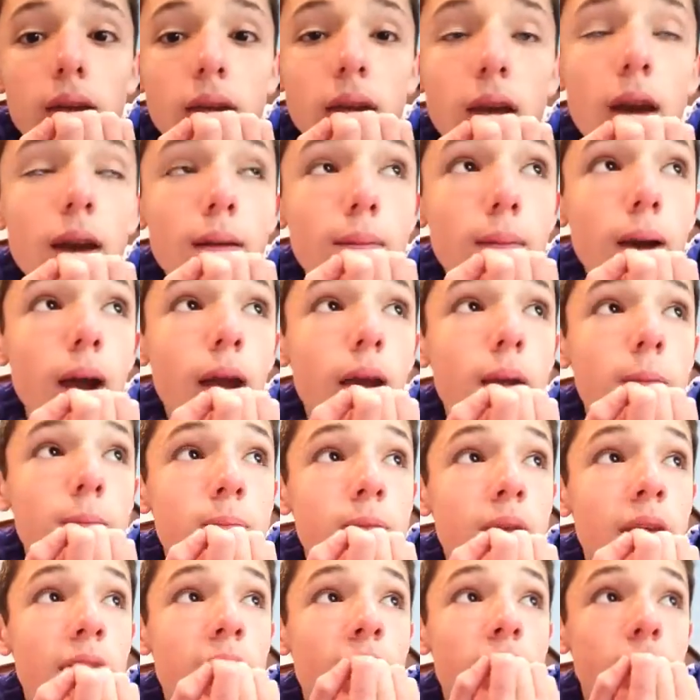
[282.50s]
yeah,
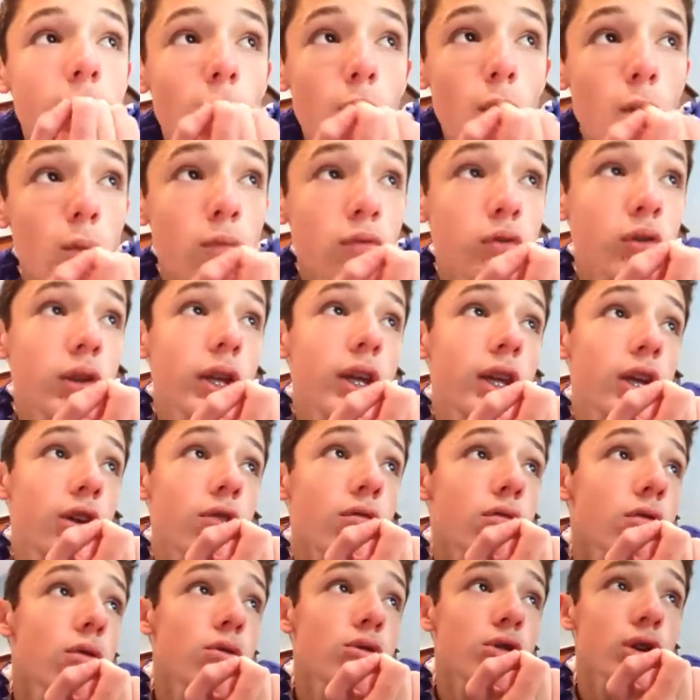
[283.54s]
and hopefully
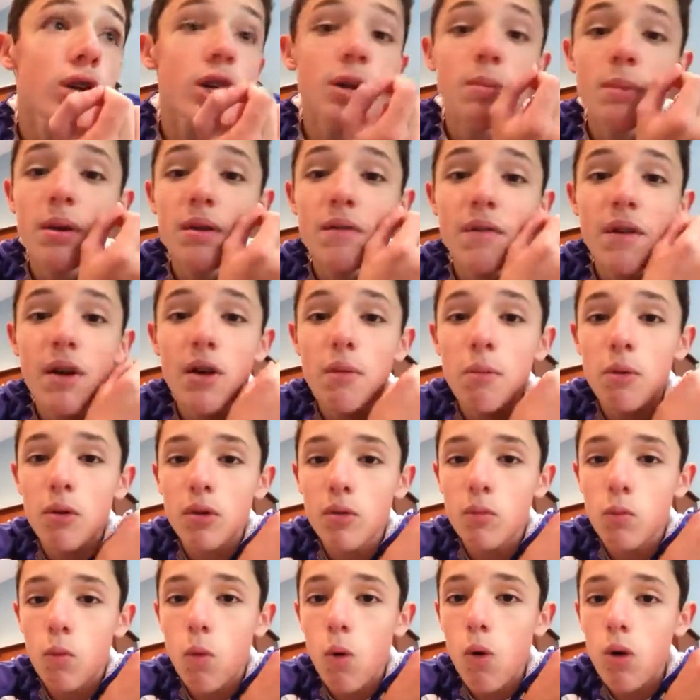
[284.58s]
heroes are going to be
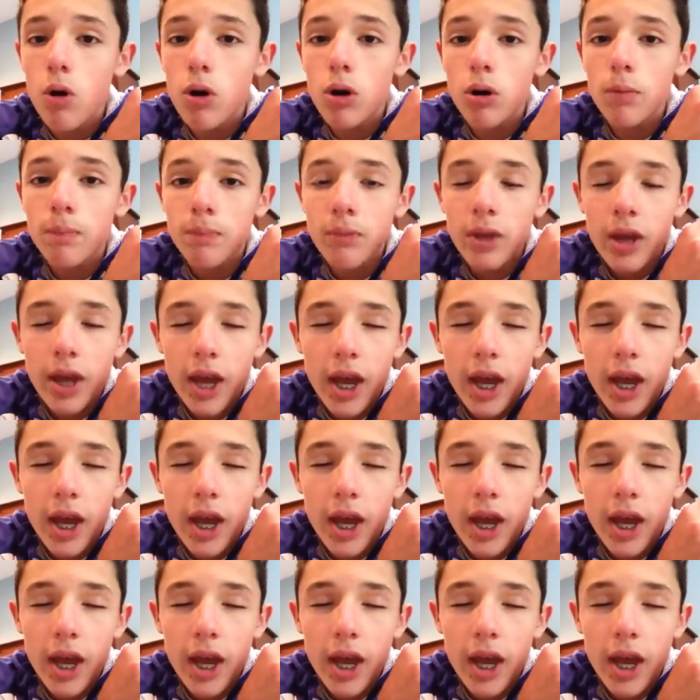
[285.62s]
available in war,